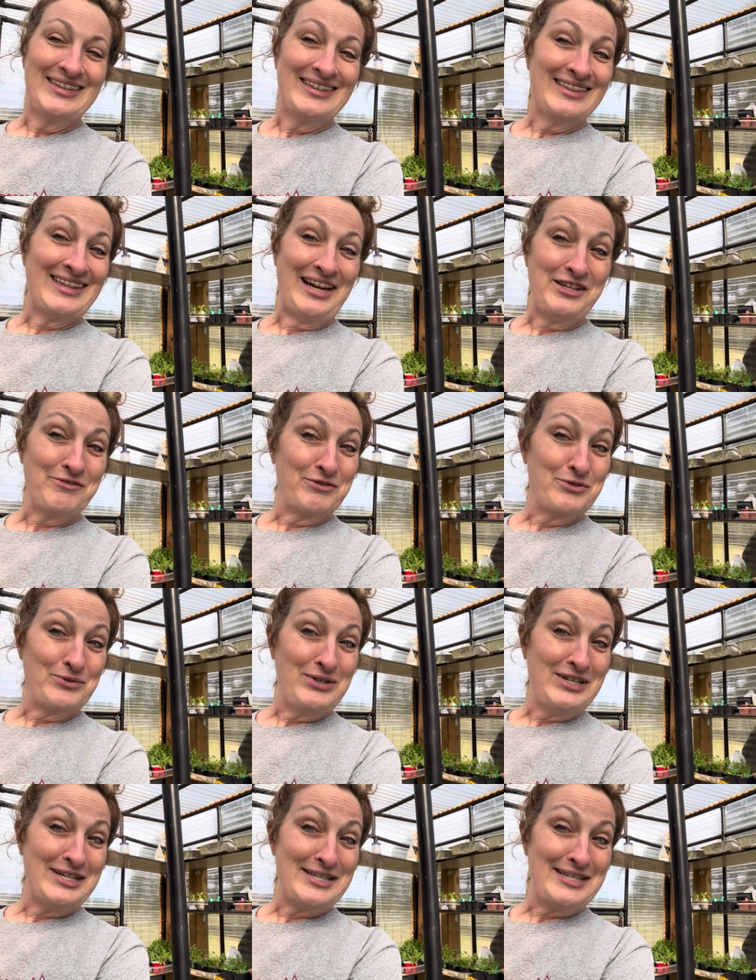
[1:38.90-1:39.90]
thanks for
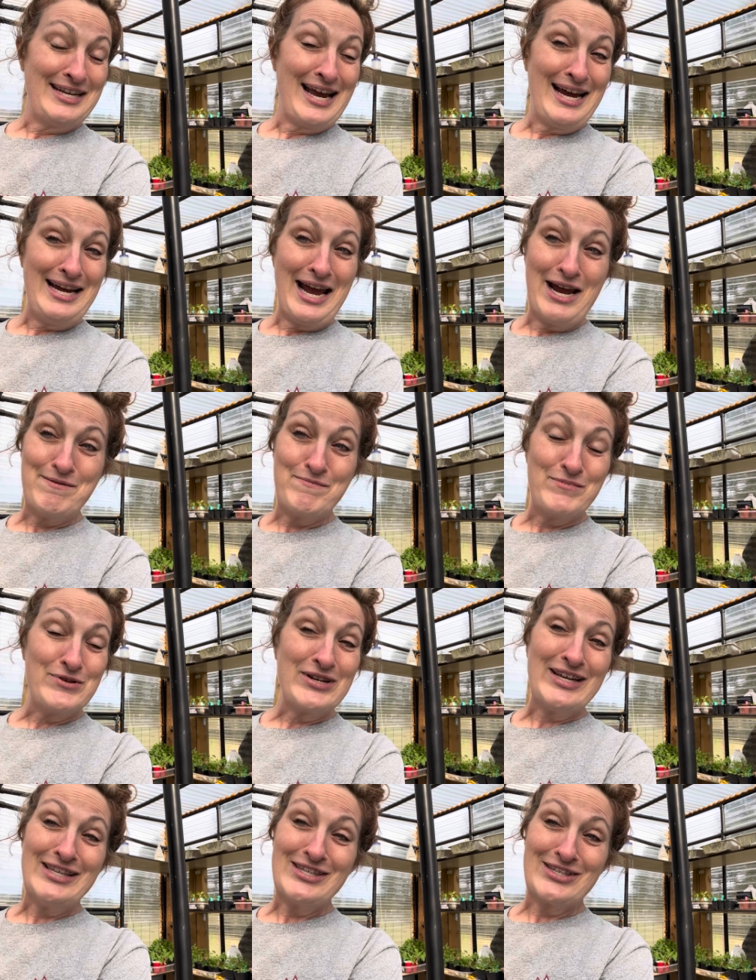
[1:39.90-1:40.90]
joining us today, and we'll
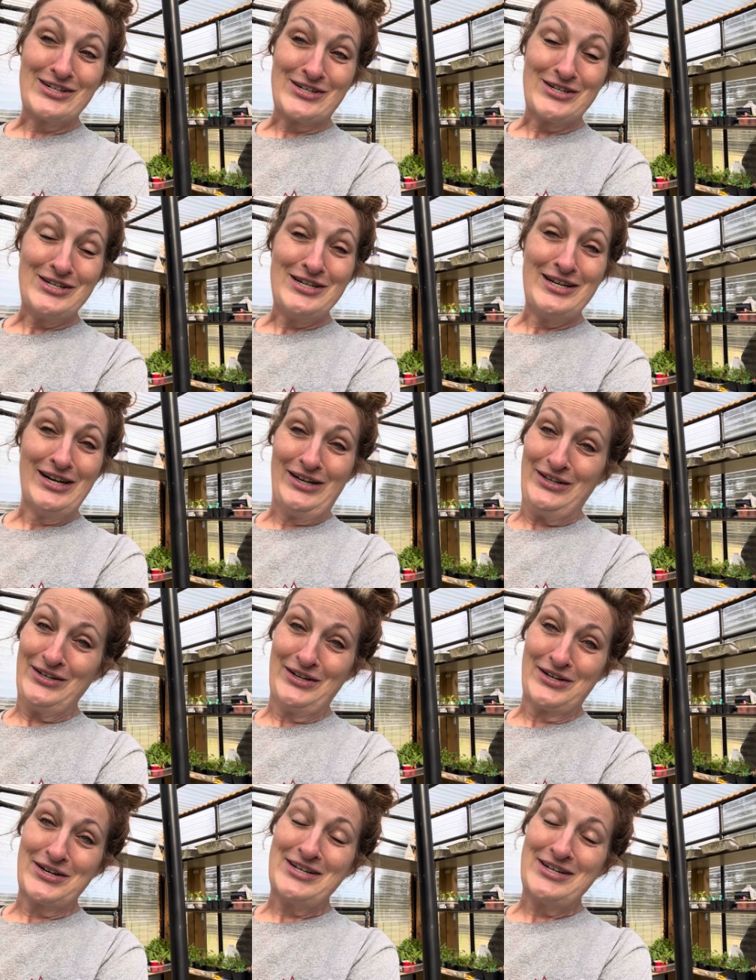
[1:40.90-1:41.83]
get started on our